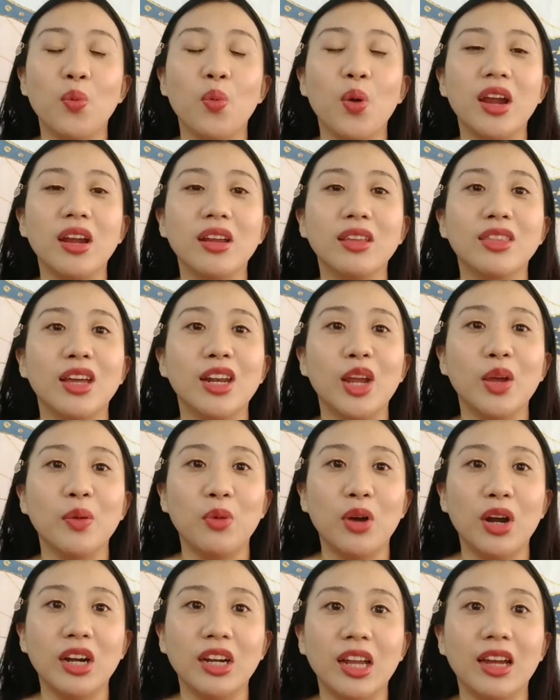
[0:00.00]
where the
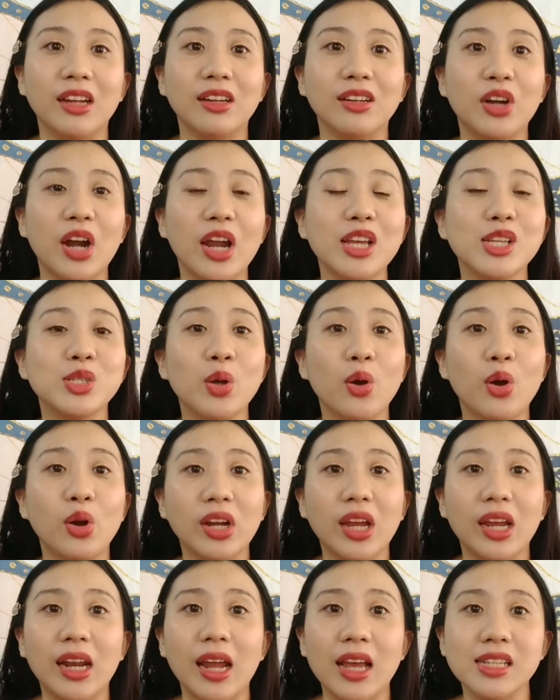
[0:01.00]
librarian tries to
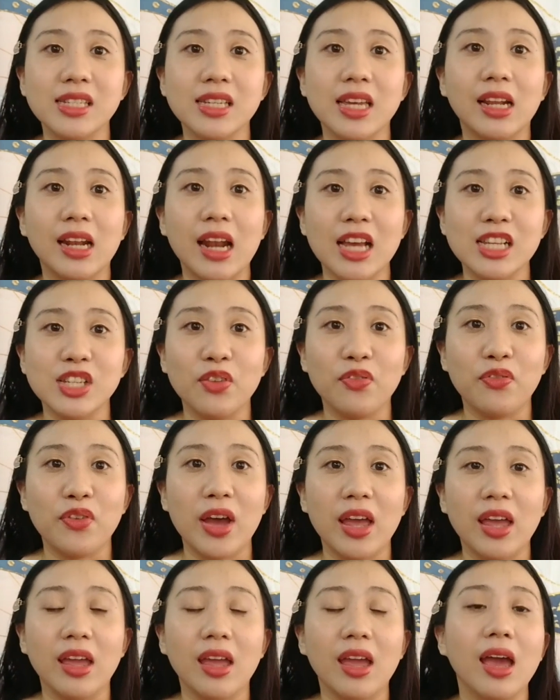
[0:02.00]
organize and
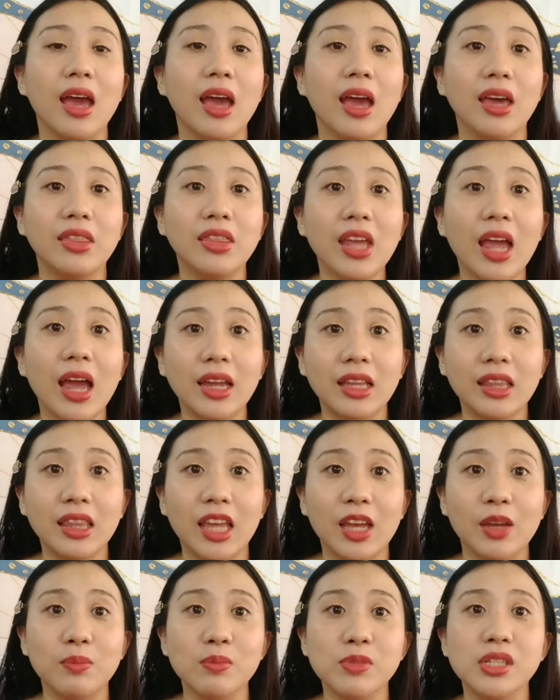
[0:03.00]
classify the
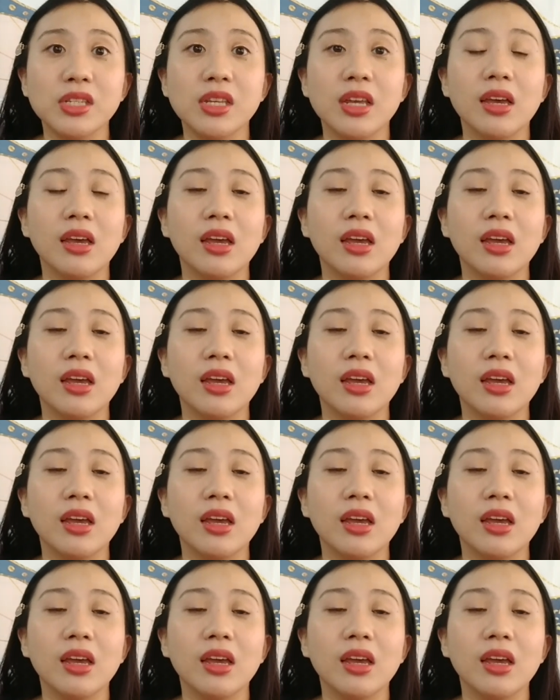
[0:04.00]
items